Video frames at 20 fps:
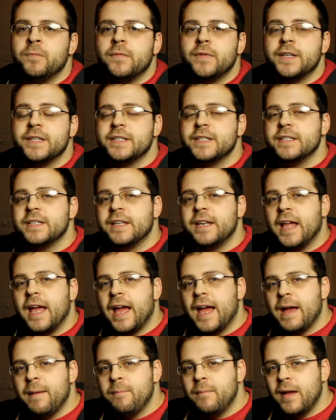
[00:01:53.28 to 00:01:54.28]
This is an
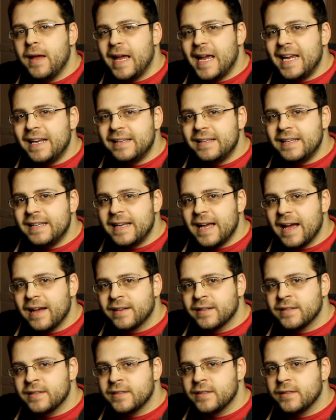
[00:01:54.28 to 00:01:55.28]
M
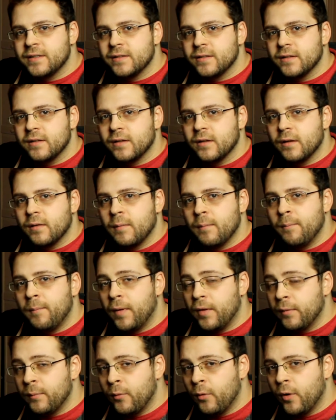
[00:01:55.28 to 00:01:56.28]
ATX
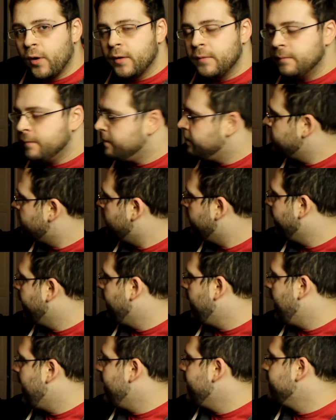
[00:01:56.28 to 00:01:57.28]
motherboard
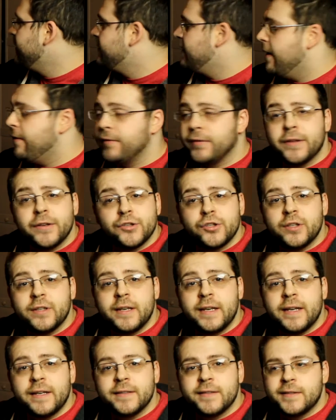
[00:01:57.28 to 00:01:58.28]
has everything she
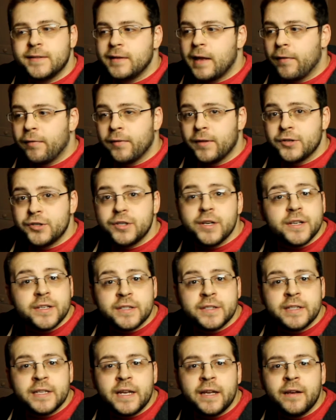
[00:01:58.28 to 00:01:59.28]
needs, nothing that she
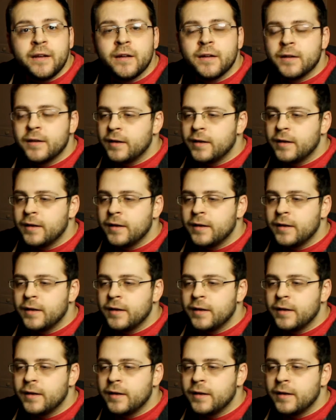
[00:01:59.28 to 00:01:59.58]
doesn't need,